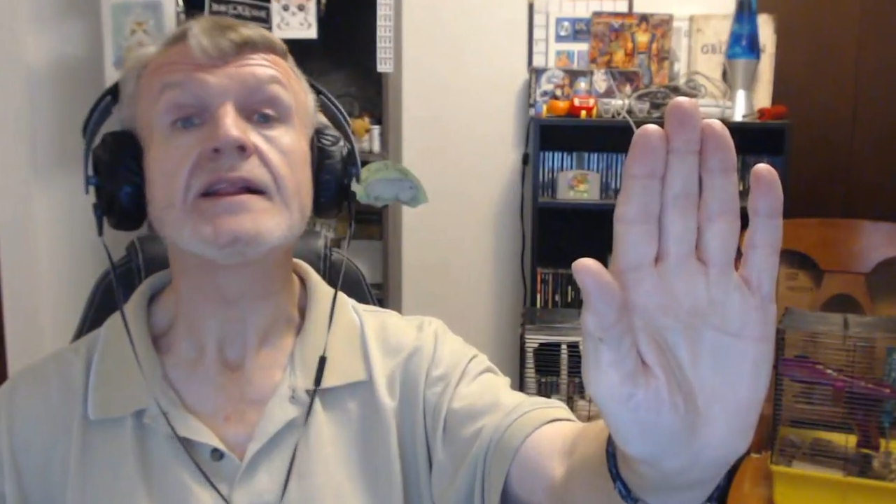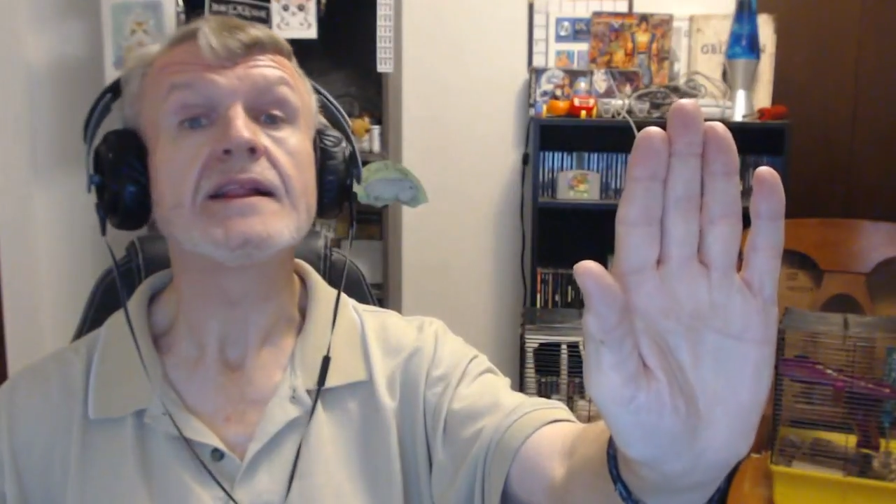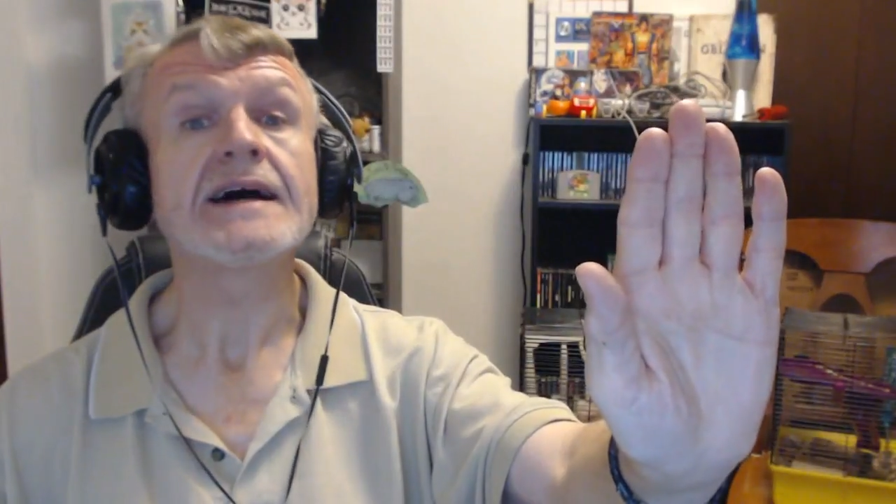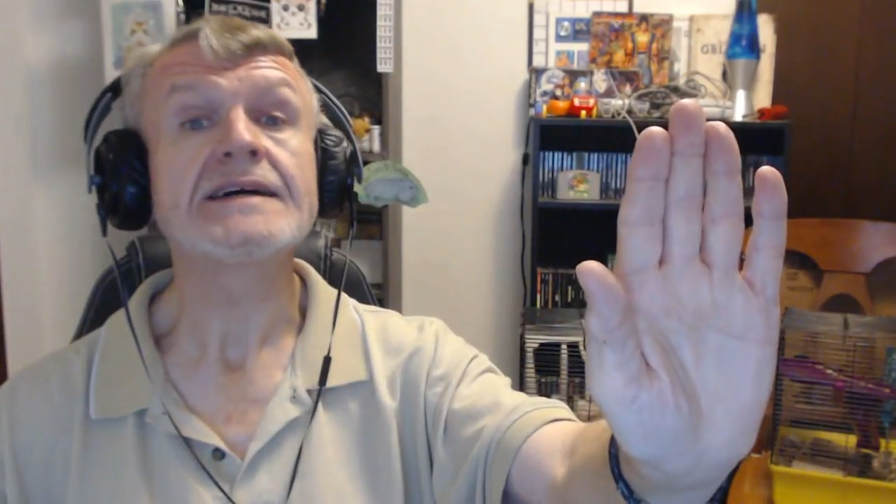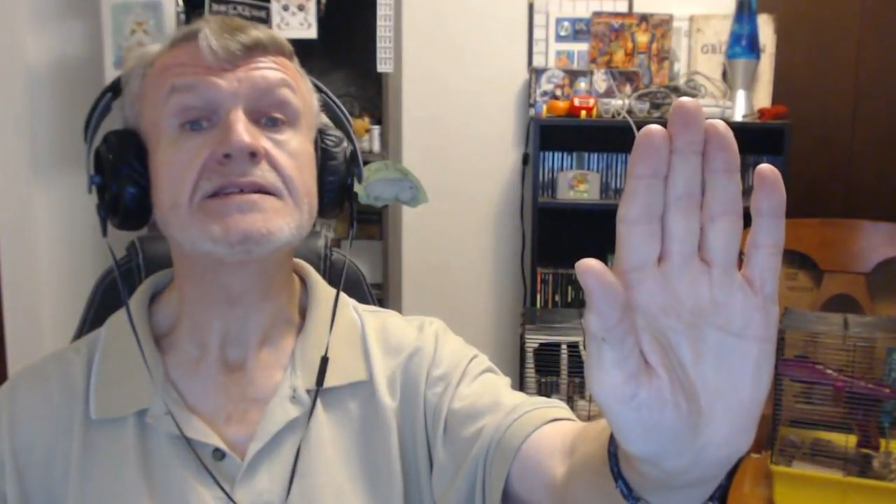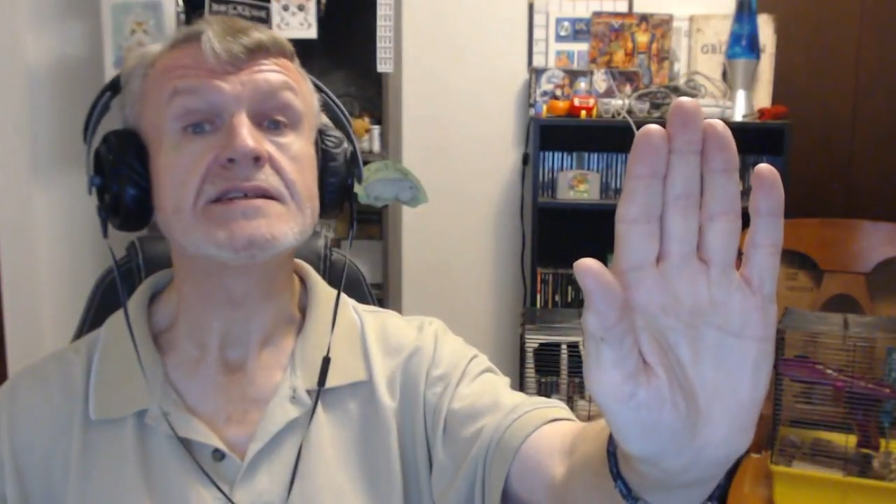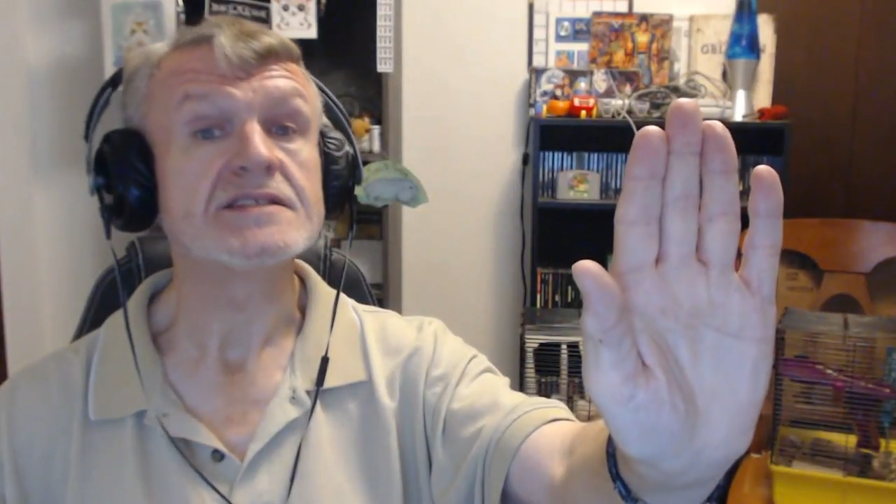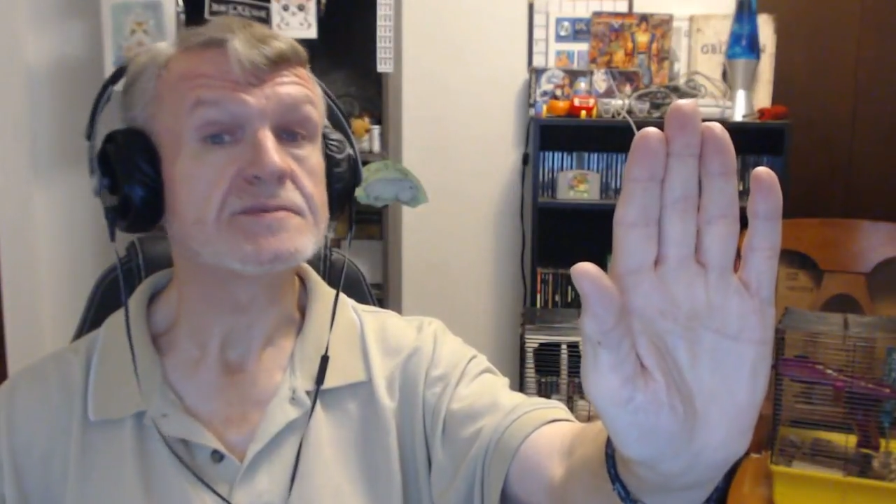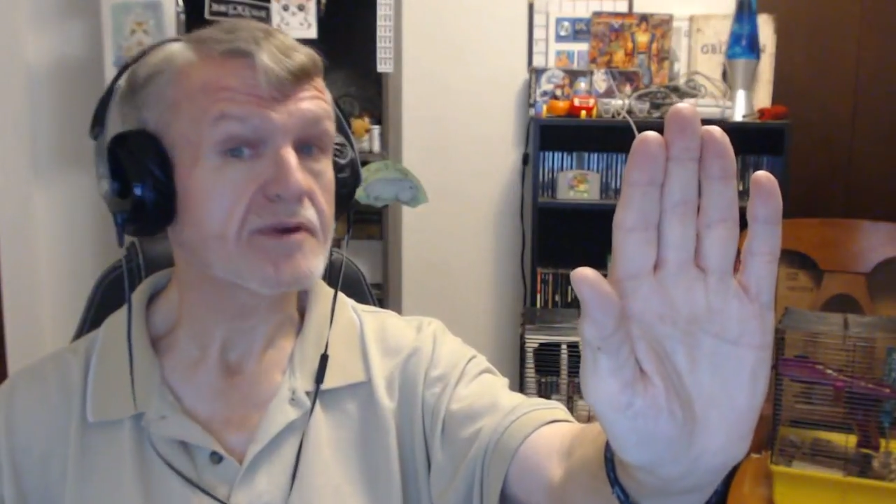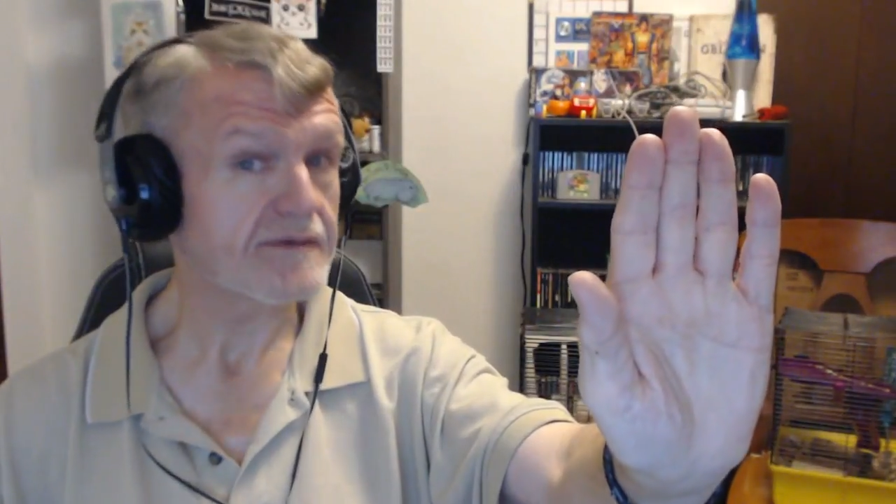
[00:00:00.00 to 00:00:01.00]

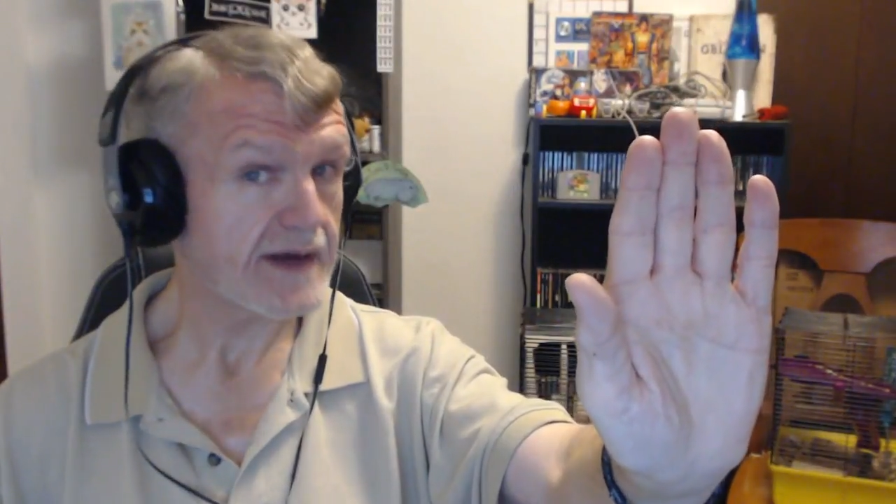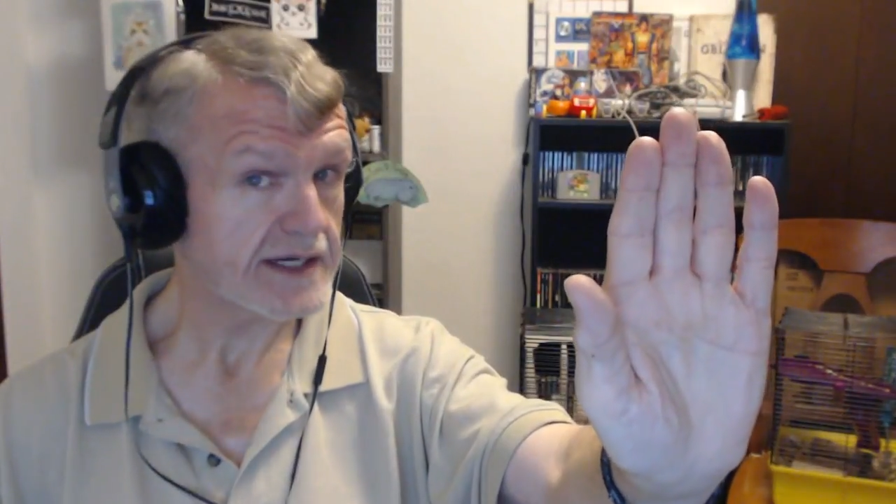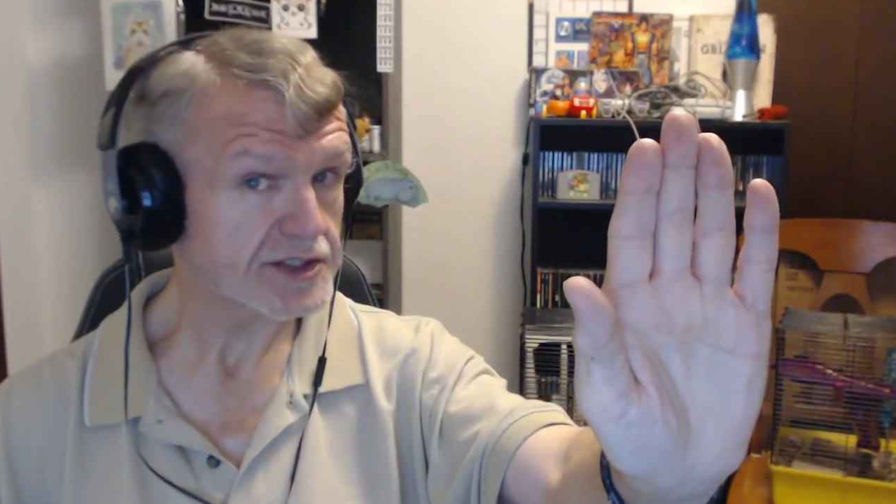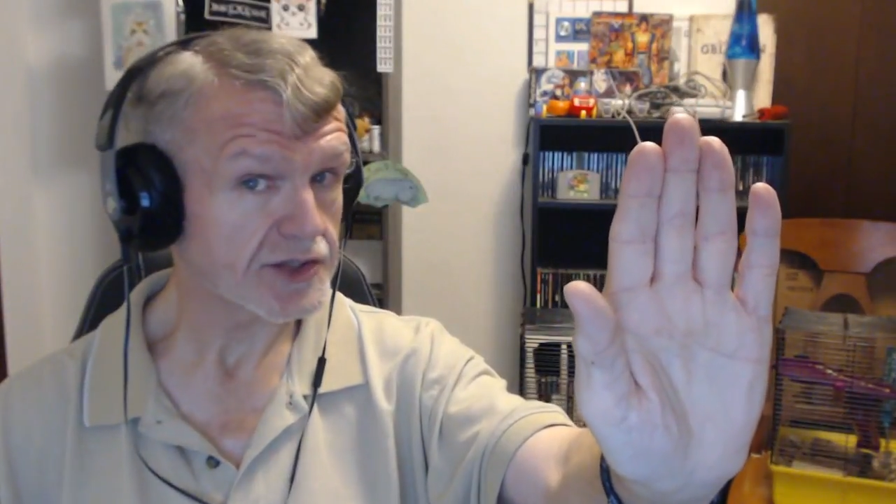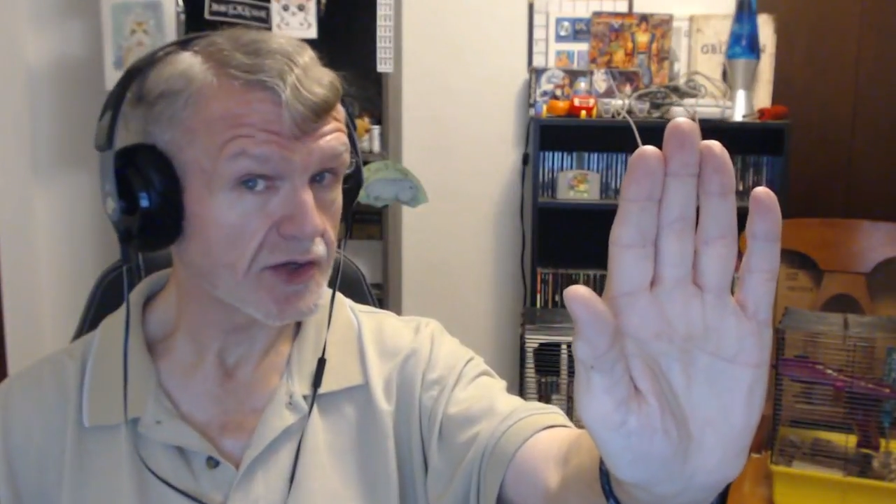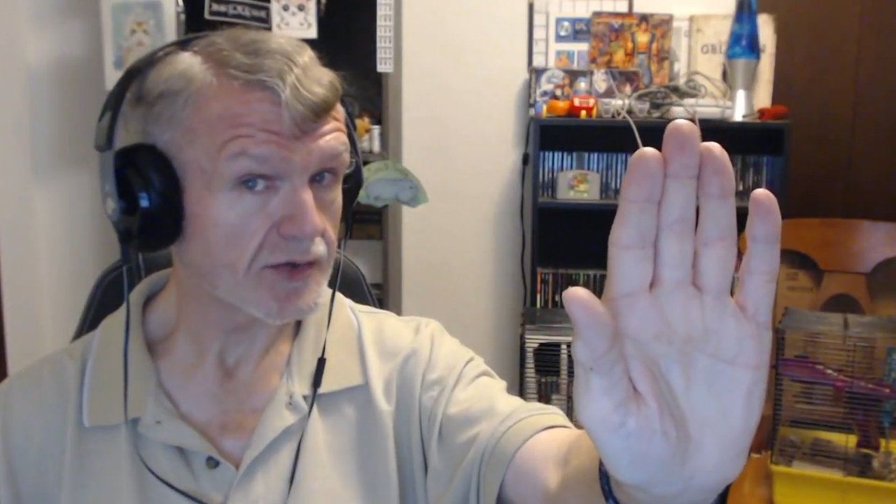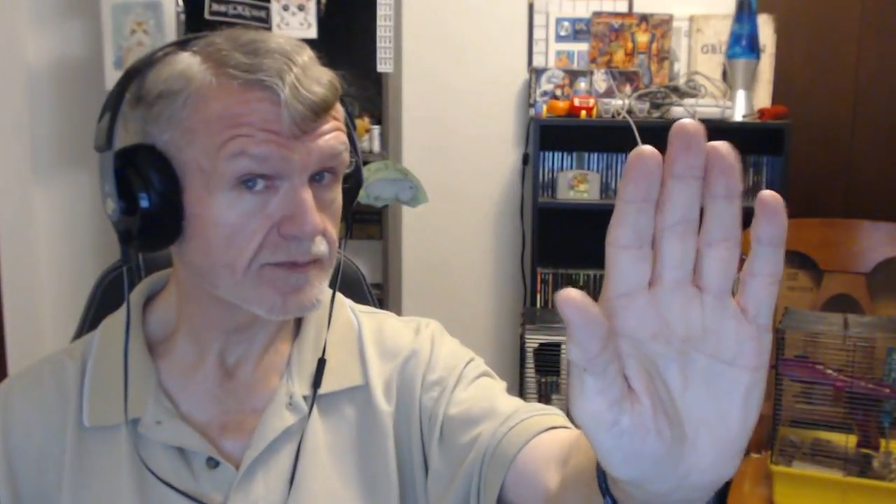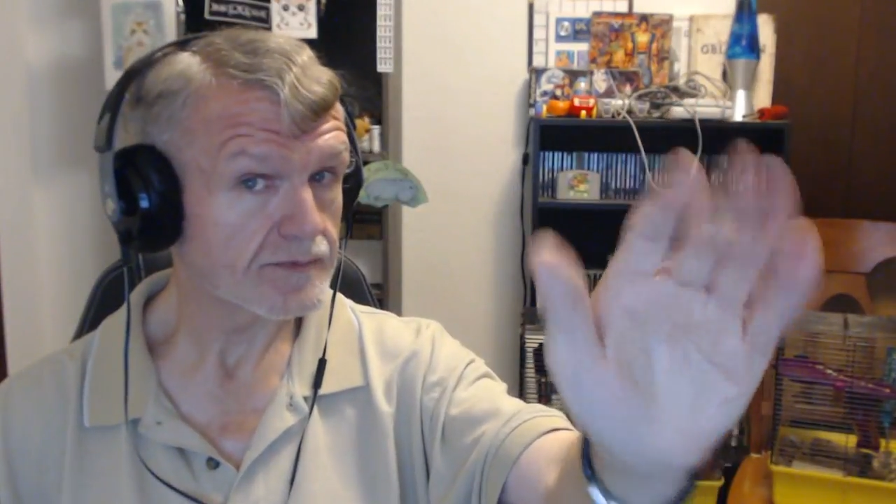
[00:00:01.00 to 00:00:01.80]
licensed professional.